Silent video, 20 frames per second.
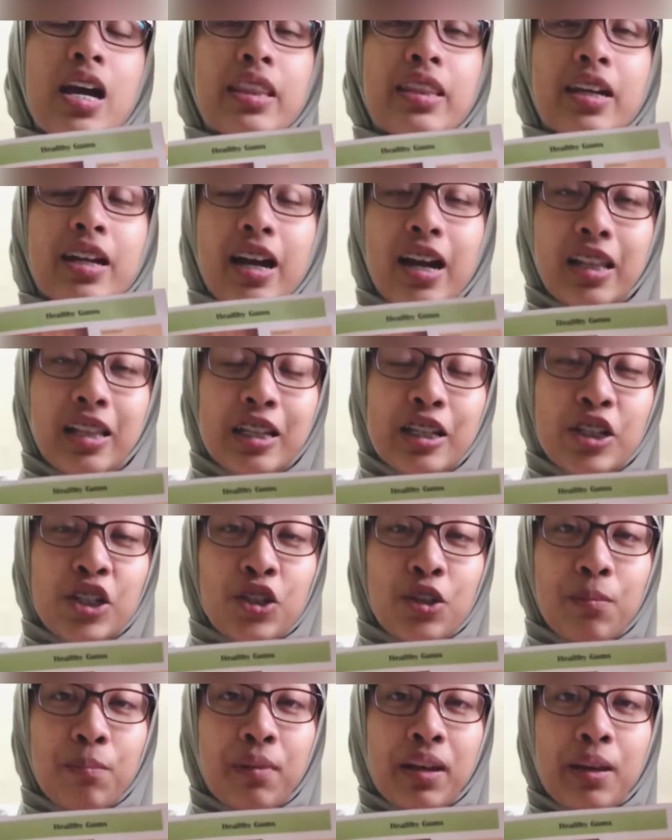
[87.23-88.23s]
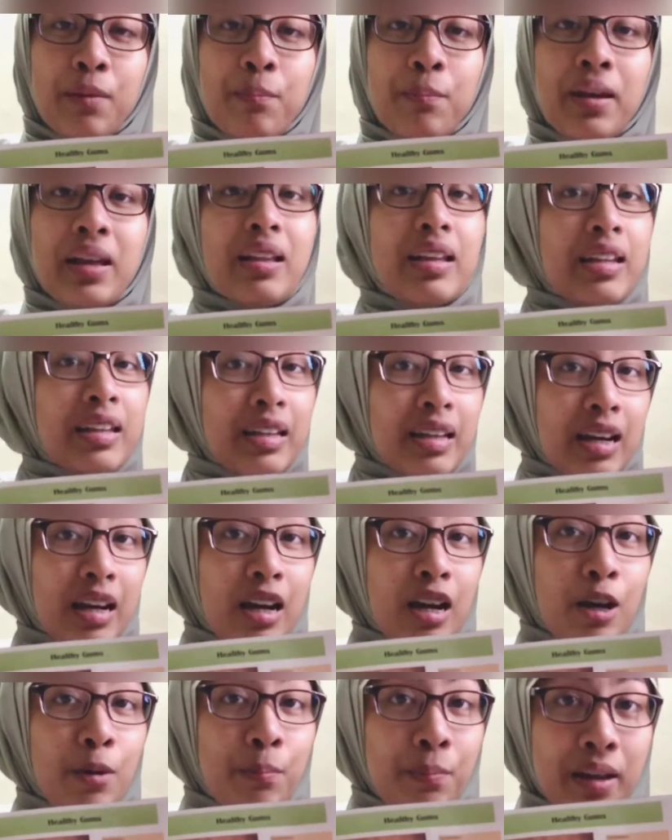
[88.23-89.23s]
the color should be
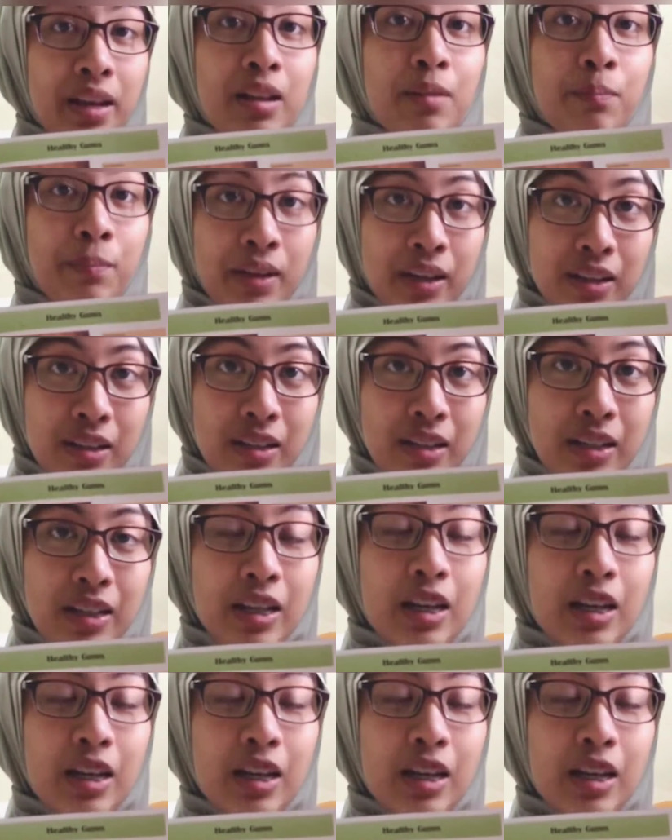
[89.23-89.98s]
pale pink,